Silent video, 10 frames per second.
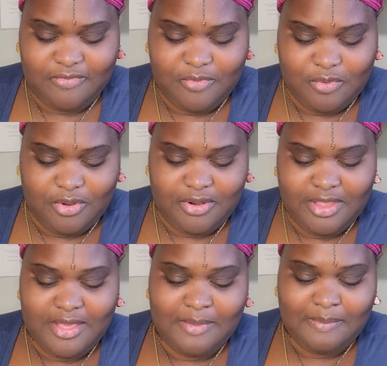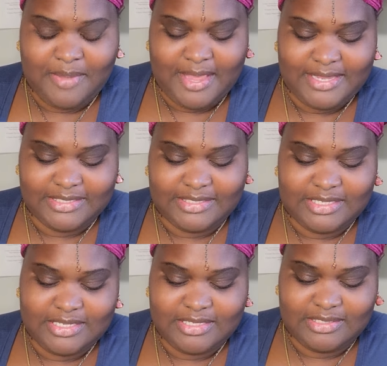for
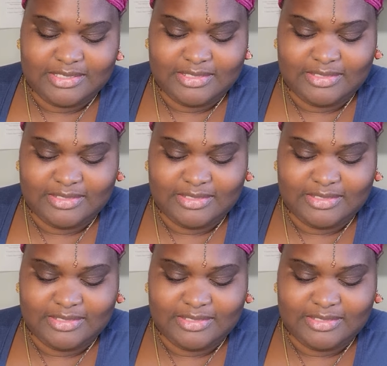Pisces?